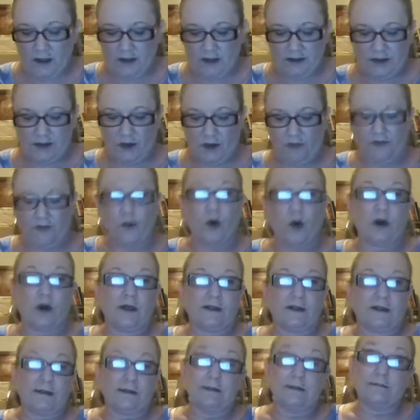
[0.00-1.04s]
So of
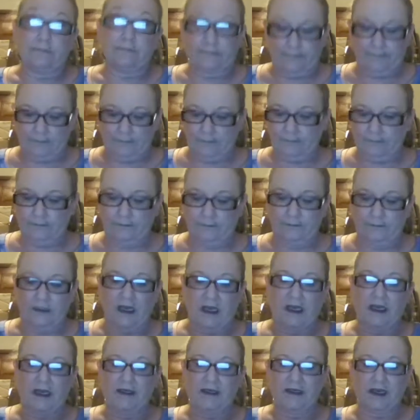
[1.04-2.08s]
course, I
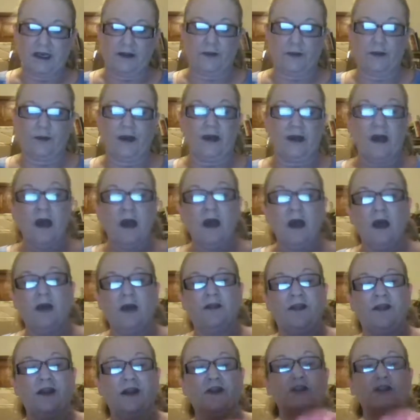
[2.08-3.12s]
had to get 3.
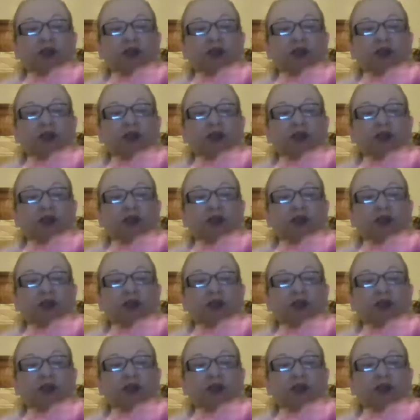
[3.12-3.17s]
They're